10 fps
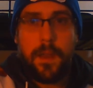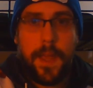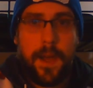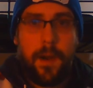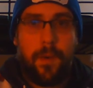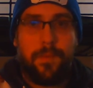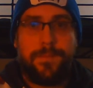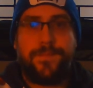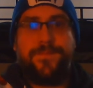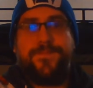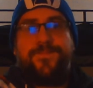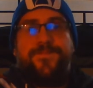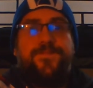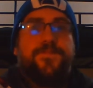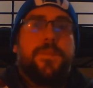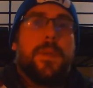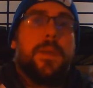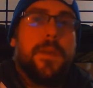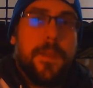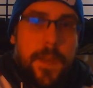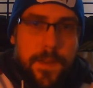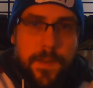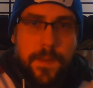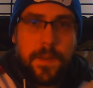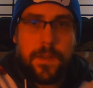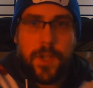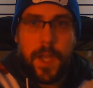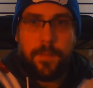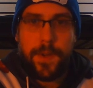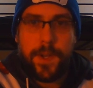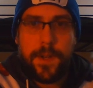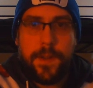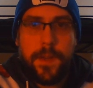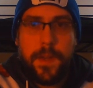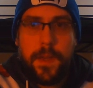Now, this chapter